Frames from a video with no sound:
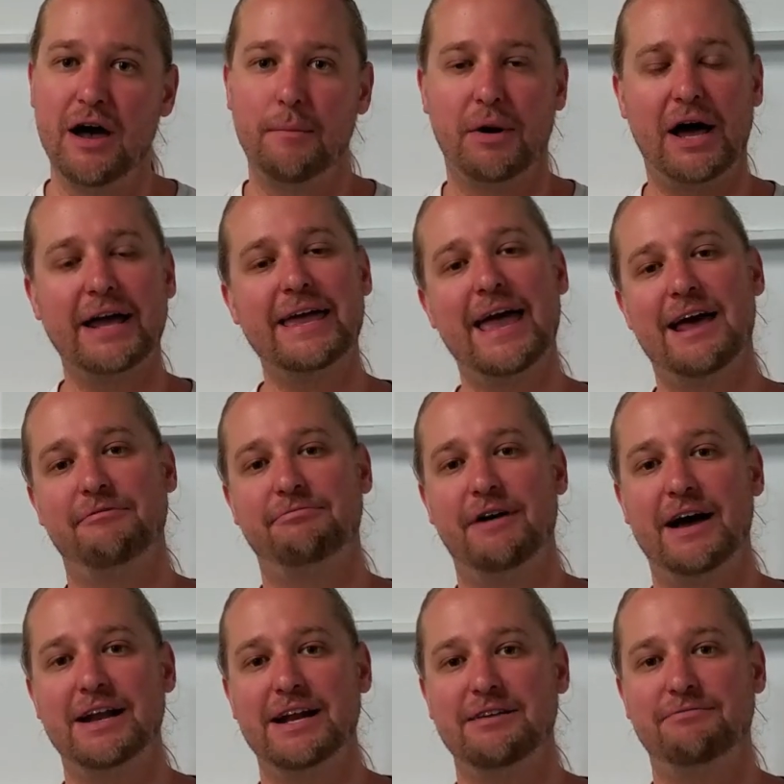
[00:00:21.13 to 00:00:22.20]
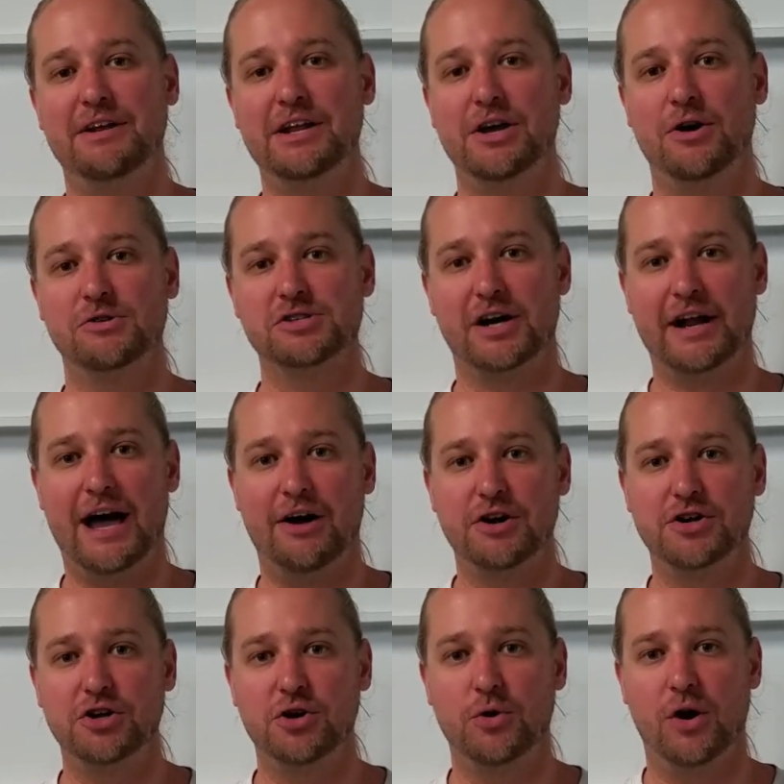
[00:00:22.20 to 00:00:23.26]
but I can't find any videos on how
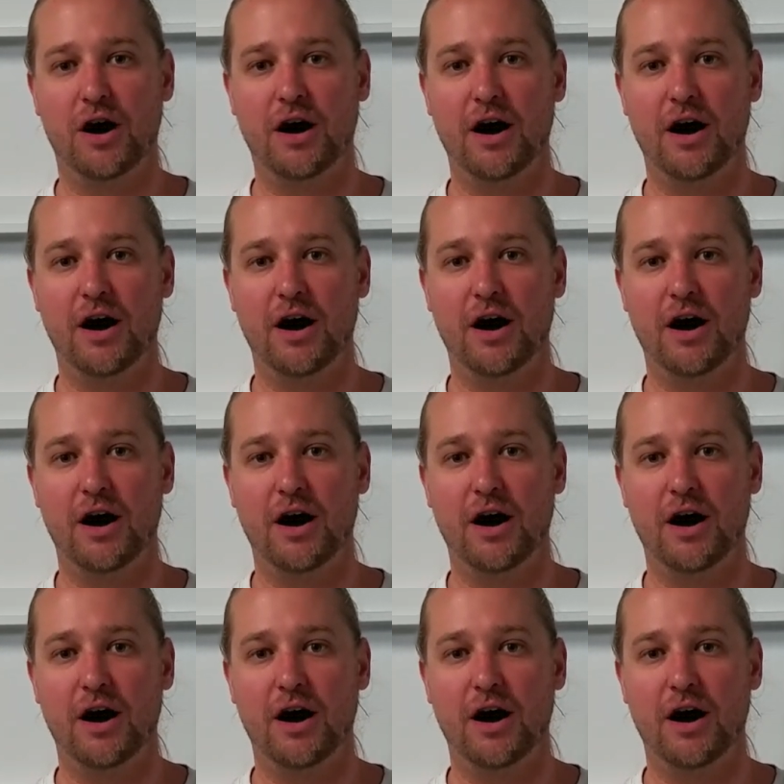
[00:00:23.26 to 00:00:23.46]
to do